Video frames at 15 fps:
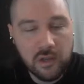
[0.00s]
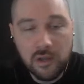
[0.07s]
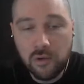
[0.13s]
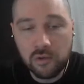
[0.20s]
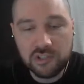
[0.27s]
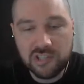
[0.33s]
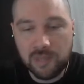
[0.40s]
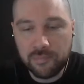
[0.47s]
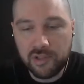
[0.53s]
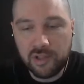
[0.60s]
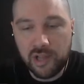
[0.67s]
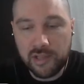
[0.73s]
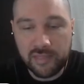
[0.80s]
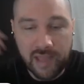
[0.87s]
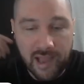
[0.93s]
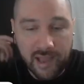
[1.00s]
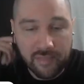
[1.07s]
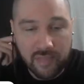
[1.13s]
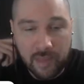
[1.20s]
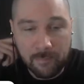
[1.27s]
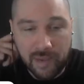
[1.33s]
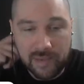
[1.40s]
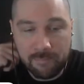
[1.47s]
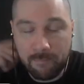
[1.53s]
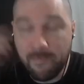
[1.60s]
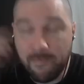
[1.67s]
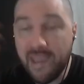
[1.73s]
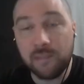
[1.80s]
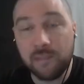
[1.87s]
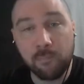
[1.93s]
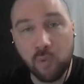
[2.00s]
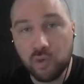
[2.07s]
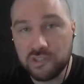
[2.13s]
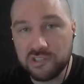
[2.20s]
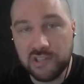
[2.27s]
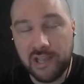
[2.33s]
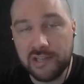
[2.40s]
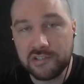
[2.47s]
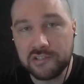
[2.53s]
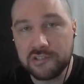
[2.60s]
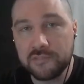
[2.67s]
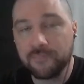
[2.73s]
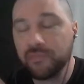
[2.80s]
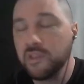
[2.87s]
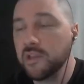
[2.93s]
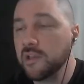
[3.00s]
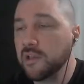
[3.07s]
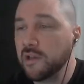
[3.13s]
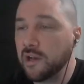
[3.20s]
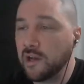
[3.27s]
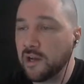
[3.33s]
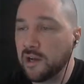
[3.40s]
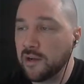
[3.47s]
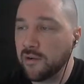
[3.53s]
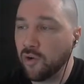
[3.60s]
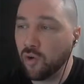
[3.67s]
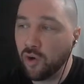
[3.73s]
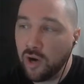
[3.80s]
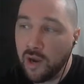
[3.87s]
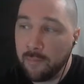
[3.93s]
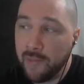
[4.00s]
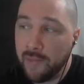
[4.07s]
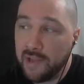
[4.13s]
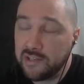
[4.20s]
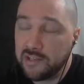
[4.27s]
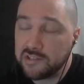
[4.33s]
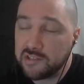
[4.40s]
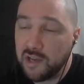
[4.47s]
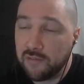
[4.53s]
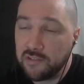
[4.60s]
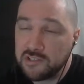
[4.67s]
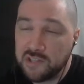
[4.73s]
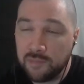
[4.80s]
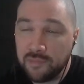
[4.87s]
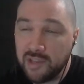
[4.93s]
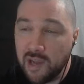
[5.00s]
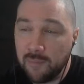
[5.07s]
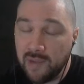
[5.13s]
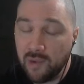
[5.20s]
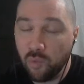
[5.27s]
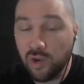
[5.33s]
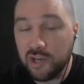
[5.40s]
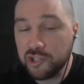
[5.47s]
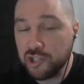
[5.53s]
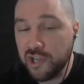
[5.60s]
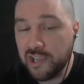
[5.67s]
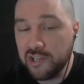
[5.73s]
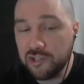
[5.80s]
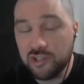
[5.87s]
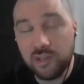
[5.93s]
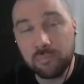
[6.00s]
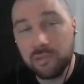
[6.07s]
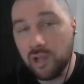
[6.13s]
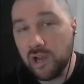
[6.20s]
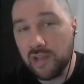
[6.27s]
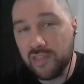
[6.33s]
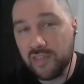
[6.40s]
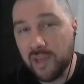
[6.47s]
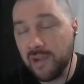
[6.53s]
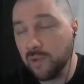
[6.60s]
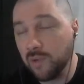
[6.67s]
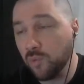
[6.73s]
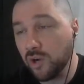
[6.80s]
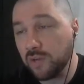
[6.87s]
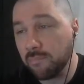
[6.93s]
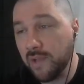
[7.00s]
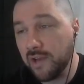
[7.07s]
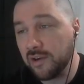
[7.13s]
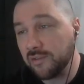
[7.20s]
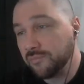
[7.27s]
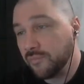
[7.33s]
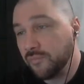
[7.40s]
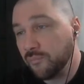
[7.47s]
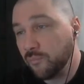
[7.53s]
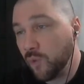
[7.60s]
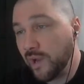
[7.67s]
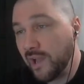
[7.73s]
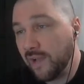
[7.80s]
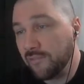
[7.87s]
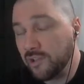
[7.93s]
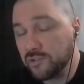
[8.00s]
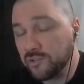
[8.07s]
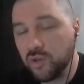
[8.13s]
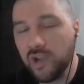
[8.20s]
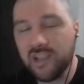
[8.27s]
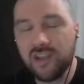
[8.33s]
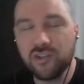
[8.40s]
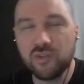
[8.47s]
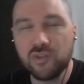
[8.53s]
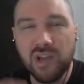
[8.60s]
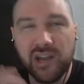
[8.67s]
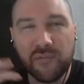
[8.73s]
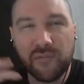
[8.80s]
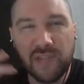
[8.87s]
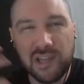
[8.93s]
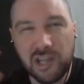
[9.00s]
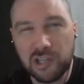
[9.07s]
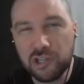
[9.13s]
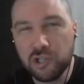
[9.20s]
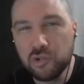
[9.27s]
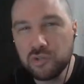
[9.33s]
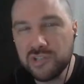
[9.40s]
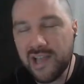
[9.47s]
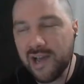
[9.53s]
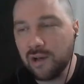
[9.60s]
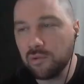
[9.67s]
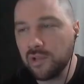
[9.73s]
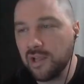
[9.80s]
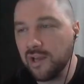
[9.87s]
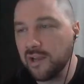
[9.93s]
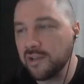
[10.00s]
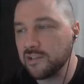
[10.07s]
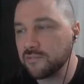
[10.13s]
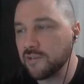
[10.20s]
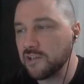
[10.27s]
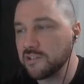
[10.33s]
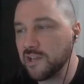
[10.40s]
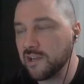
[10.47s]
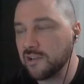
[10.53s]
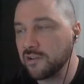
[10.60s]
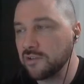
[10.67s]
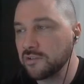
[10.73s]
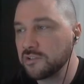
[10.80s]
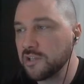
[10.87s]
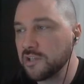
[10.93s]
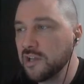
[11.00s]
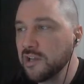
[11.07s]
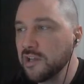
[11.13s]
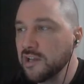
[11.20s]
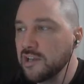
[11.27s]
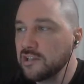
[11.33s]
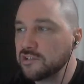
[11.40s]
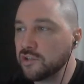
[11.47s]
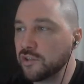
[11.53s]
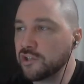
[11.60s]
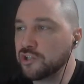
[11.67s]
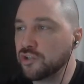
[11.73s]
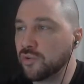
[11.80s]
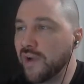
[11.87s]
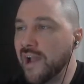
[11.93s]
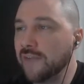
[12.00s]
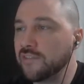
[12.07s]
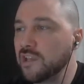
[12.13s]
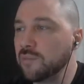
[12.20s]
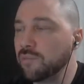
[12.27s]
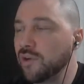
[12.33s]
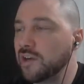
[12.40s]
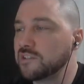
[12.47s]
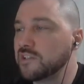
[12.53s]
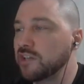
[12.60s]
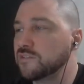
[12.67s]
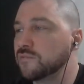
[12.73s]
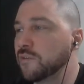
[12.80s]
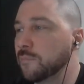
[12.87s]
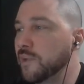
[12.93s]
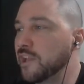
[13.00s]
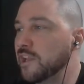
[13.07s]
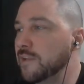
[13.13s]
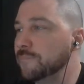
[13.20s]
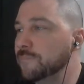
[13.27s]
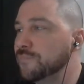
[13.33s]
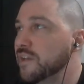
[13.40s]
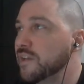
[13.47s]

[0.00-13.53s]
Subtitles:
or something like that might make more sense. Or I might discover something I might want to change in the plot that might work better, what have you. So I do kind of like a loose outline as far as that goes. So the drafting process for me